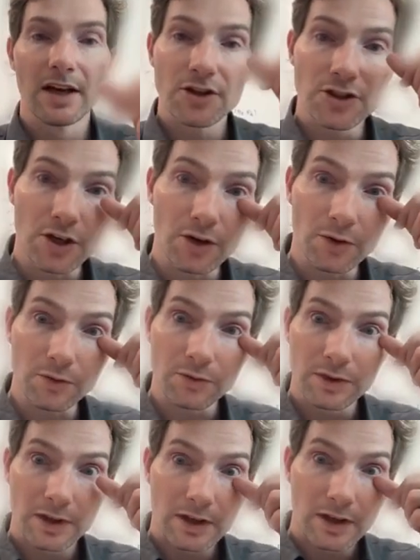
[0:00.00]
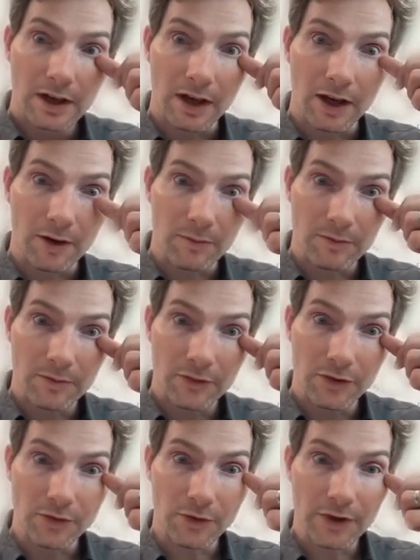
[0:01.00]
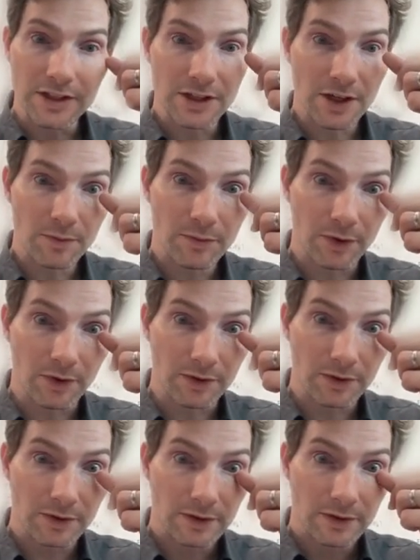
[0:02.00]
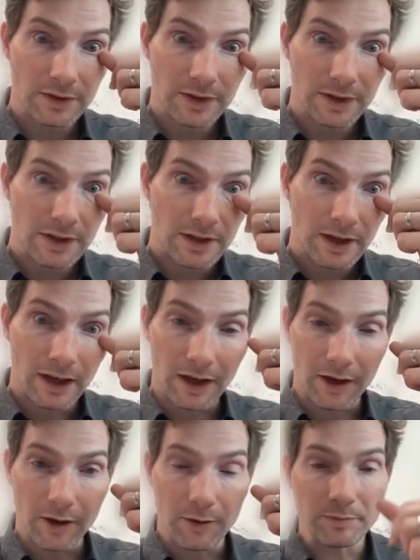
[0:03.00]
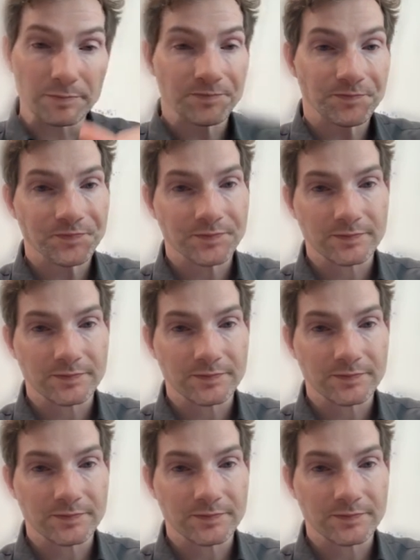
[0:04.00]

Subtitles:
So for example, um,